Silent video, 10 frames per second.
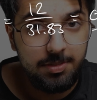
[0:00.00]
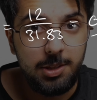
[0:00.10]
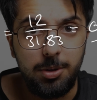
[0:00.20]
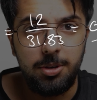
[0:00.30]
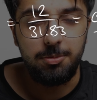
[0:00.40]

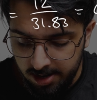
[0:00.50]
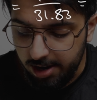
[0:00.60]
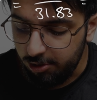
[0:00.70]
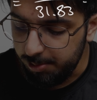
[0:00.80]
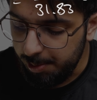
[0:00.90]
There we go.
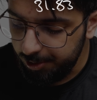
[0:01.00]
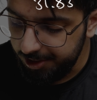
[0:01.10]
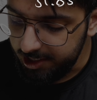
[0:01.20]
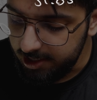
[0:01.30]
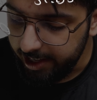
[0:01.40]
Now remember,
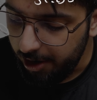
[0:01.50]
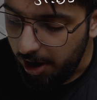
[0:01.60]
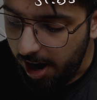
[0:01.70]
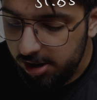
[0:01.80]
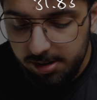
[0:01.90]
this is our
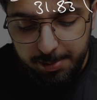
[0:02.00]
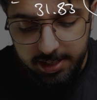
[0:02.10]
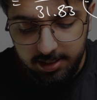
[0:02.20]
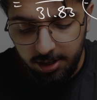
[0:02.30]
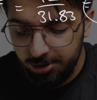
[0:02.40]

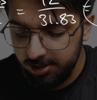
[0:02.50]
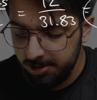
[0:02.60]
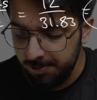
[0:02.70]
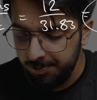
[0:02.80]
RMS current,